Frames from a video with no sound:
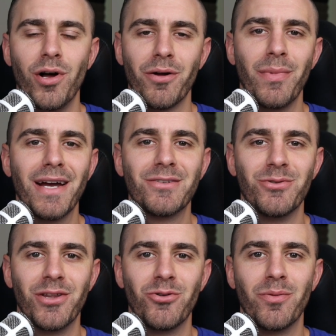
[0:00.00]
Welcome back to
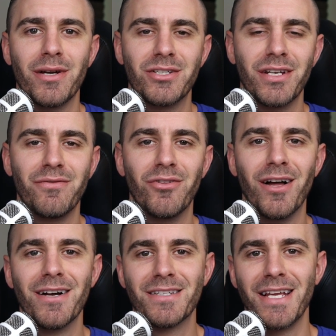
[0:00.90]
another one of my shitty
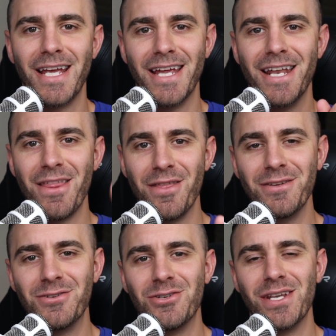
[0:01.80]
vlogs. In
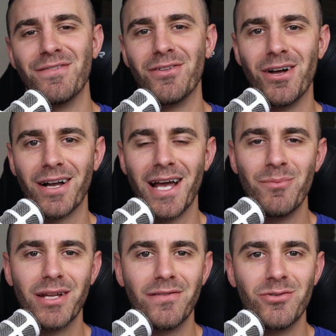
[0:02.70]
this shitty vlog, I'm
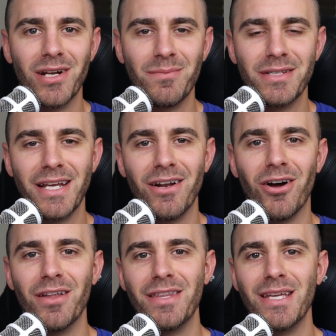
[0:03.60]
gonna give you an update
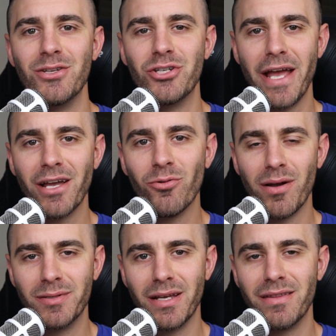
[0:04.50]
on the Django
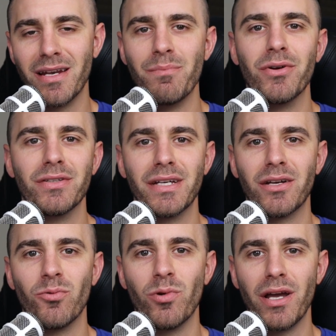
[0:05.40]
website that I'm
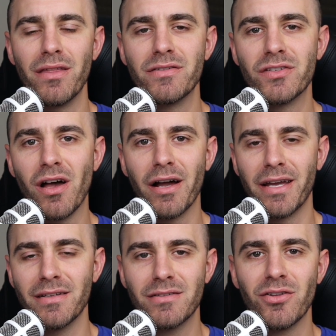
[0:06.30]
building with
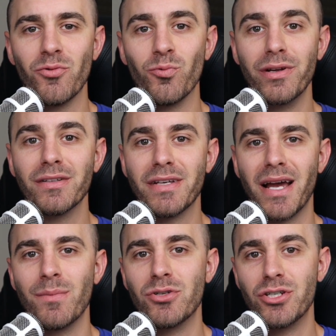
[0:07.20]
Sockets. So the
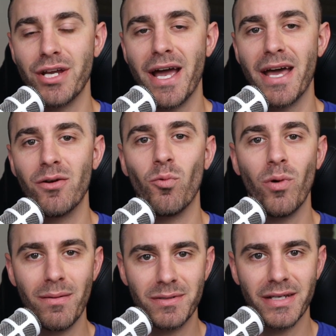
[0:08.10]
real-time chat
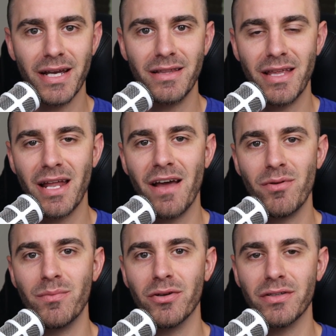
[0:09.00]
website that I've
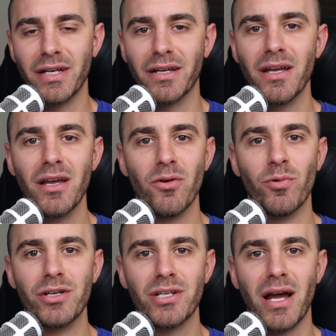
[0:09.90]
been building,
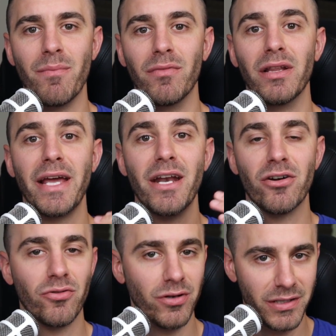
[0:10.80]
which I'm
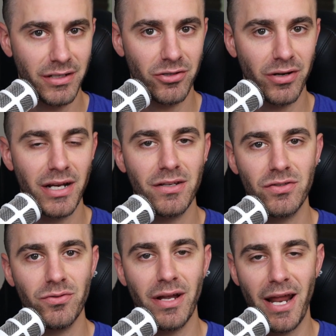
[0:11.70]
later going to integrate
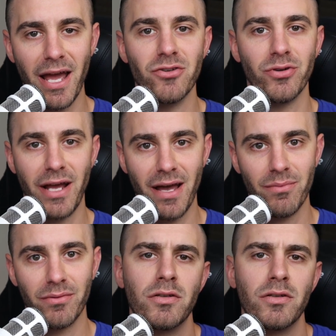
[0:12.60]
into an Android app.